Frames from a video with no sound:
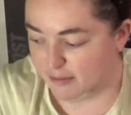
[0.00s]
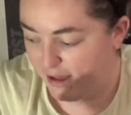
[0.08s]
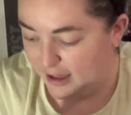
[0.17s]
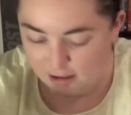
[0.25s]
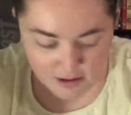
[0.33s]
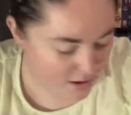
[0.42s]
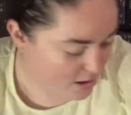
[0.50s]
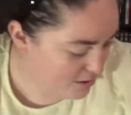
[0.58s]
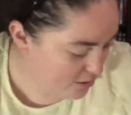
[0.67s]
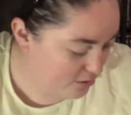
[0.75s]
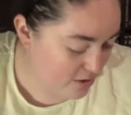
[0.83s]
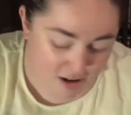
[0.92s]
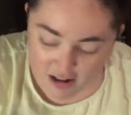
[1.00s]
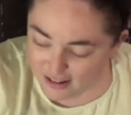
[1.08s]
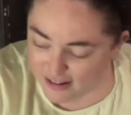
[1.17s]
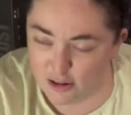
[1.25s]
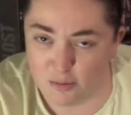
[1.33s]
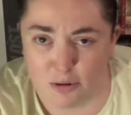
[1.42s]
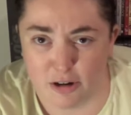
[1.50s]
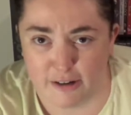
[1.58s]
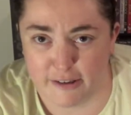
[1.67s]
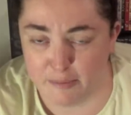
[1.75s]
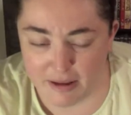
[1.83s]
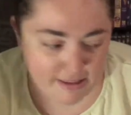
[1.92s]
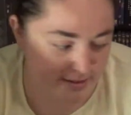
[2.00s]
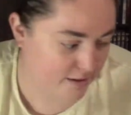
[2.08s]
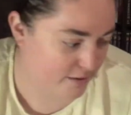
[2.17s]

Main. Those are a little more expensive.